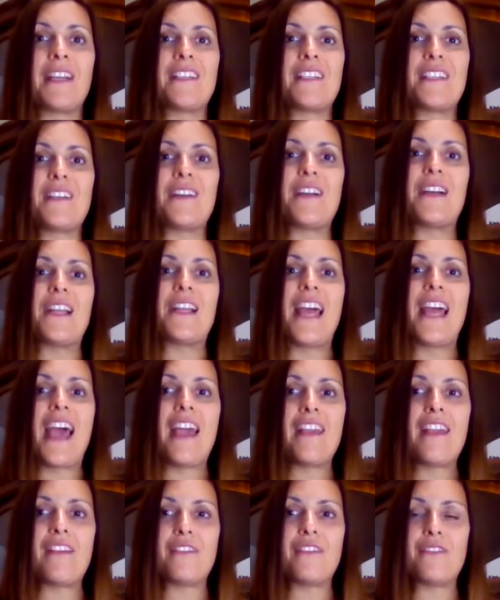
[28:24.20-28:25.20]
Because your
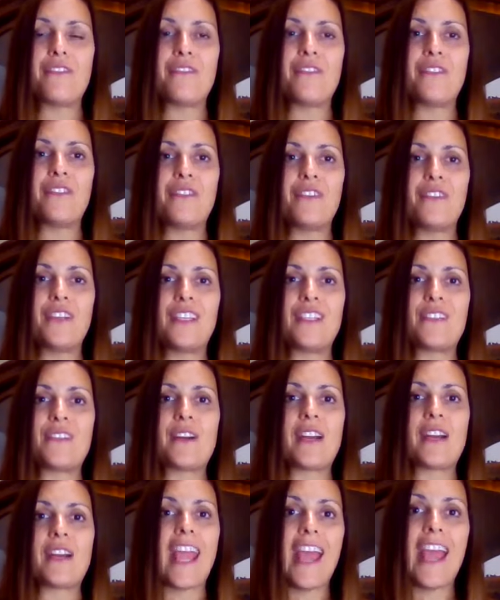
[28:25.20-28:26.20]
life is
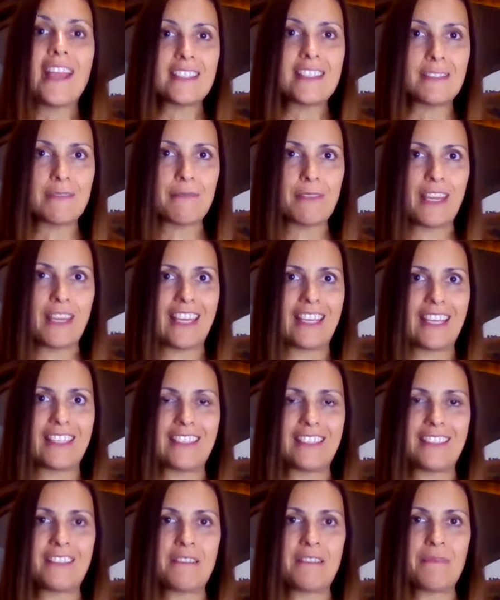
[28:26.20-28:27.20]
orgasmic.
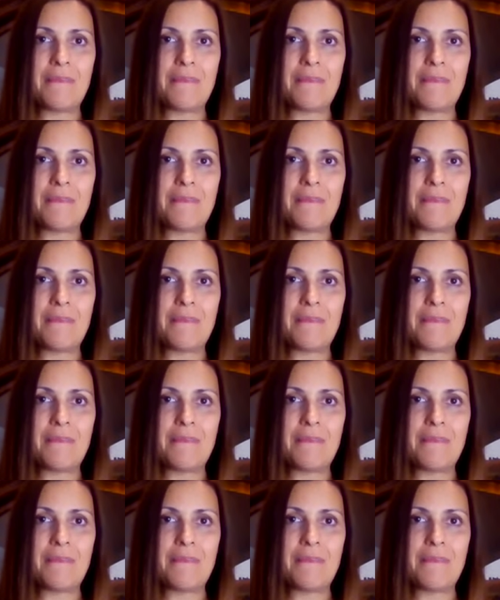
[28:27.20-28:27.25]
